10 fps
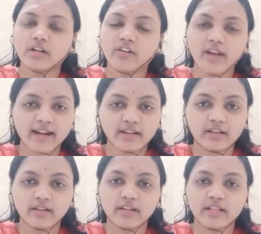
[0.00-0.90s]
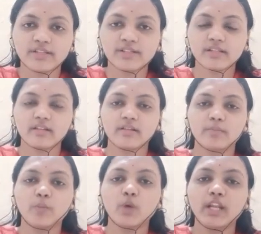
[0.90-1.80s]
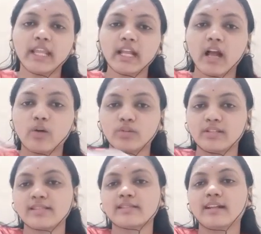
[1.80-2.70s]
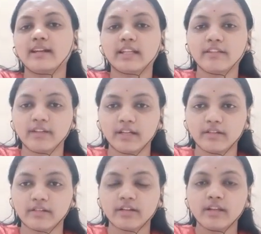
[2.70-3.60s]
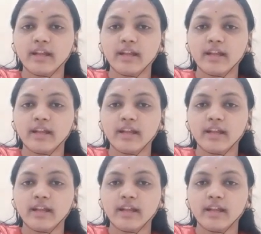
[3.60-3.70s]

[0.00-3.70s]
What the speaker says: tractor is pulling out this cultivator